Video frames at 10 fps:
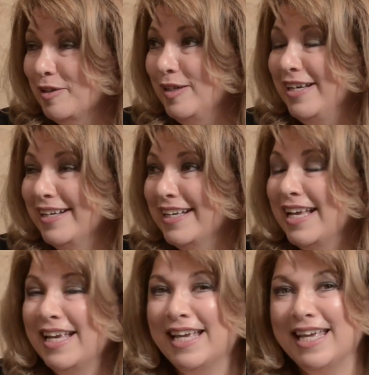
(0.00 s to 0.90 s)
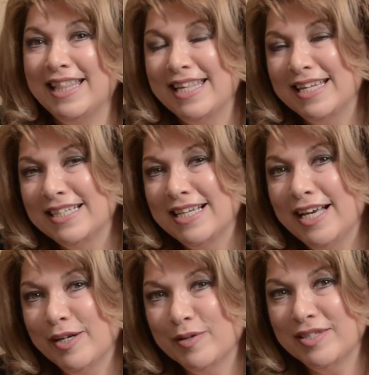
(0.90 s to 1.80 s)
Turlock in the
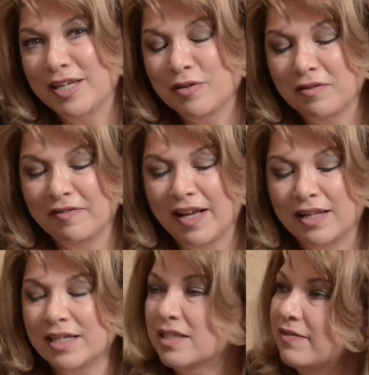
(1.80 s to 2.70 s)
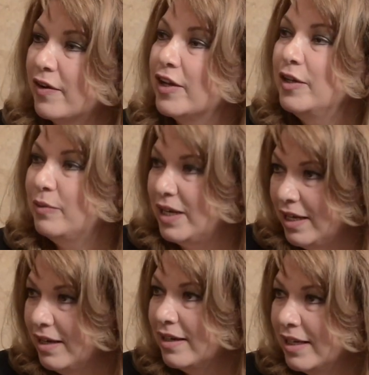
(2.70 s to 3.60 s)
entire Central Valley is very
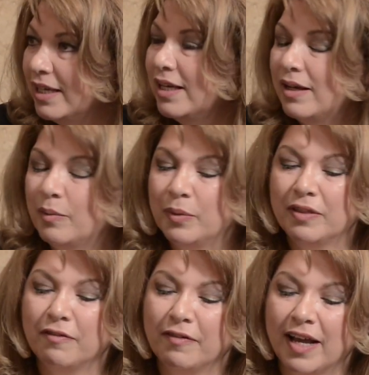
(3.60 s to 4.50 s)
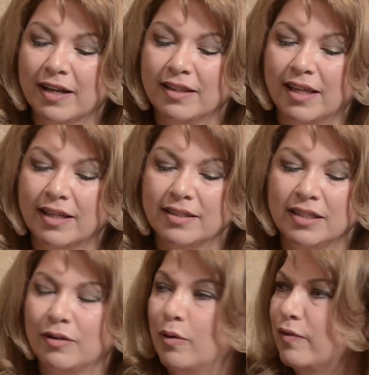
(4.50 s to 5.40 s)
unique with the fact that,
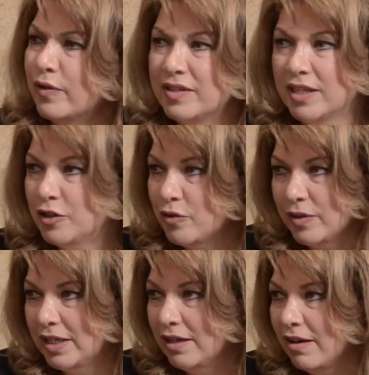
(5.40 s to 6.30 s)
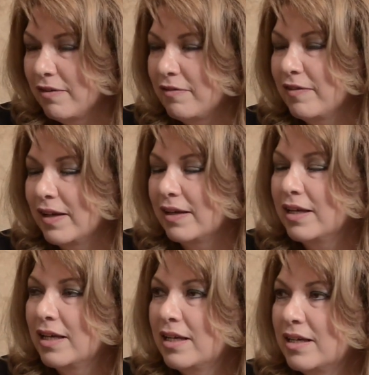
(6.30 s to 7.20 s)
you know, over a century of
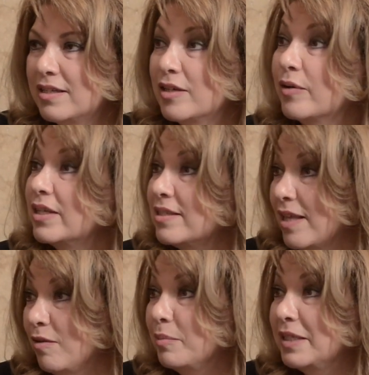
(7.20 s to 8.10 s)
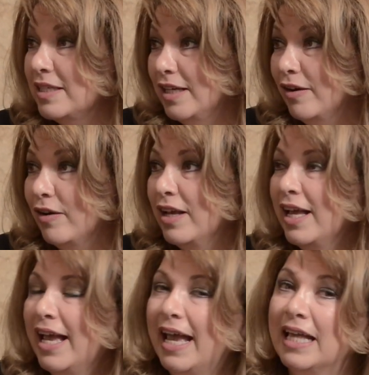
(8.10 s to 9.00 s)
Assyrian settlement here.
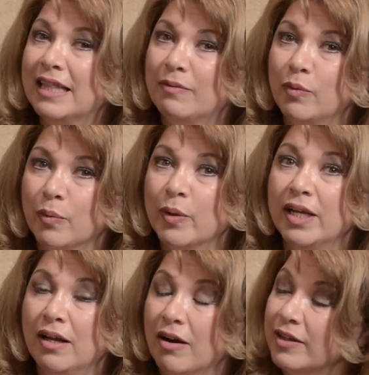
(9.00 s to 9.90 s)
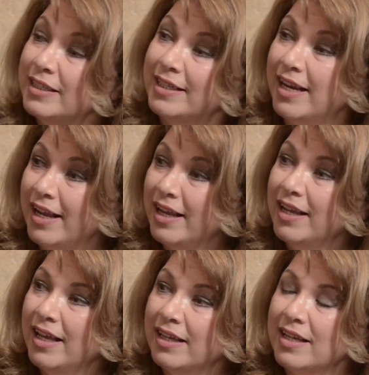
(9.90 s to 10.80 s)
And where we are
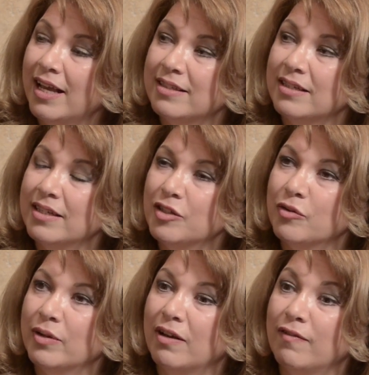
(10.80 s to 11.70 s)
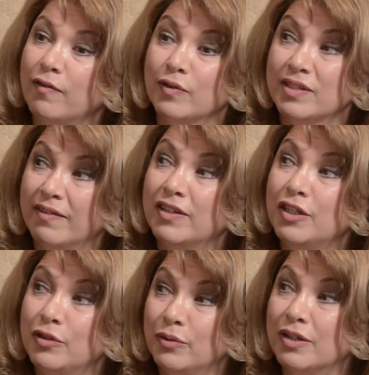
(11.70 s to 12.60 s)
today, it has a history of over
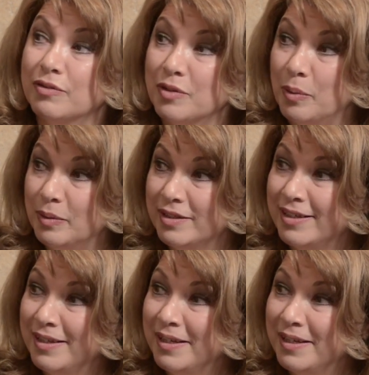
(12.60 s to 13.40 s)
72 years old